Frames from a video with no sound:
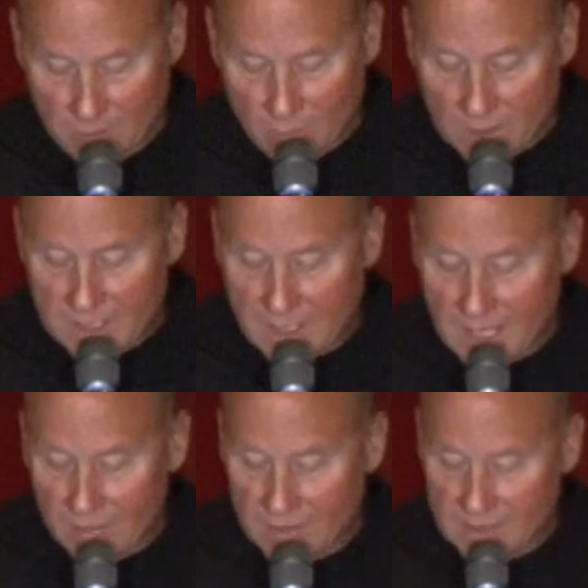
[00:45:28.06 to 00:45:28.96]
One
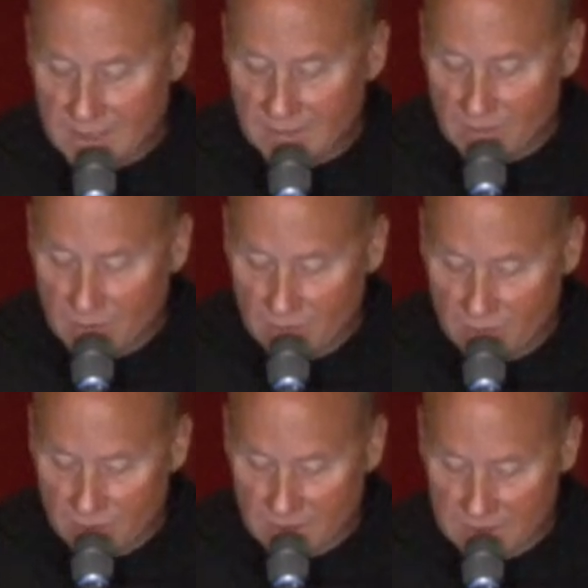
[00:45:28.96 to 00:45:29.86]
cannot receive the
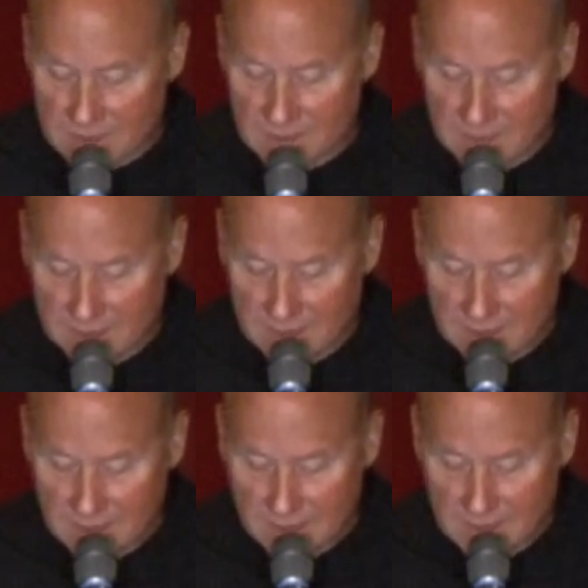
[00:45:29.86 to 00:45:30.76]
Eucharist
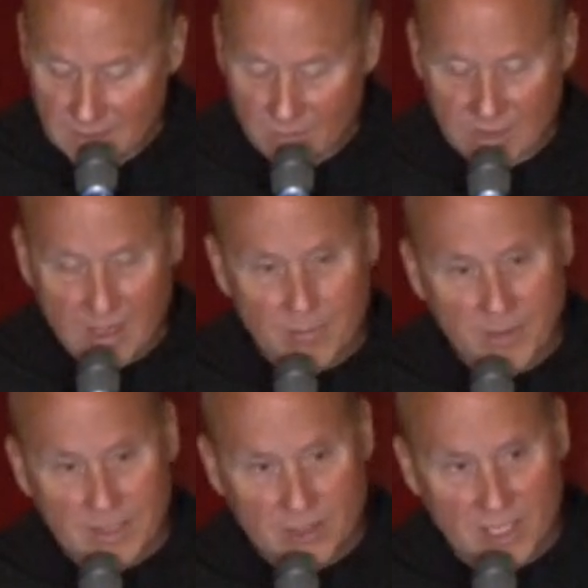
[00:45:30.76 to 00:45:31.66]
without
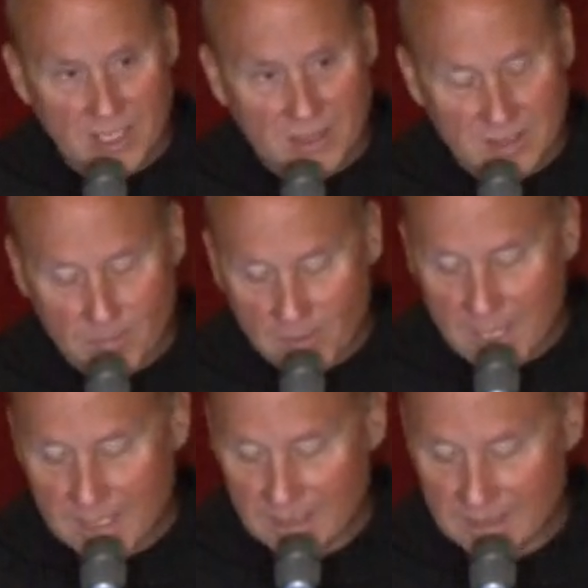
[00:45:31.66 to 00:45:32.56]
being changed
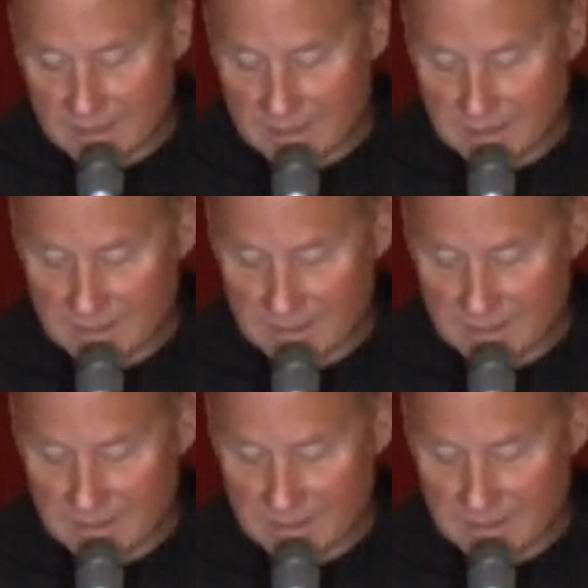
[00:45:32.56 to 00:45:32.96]
by it.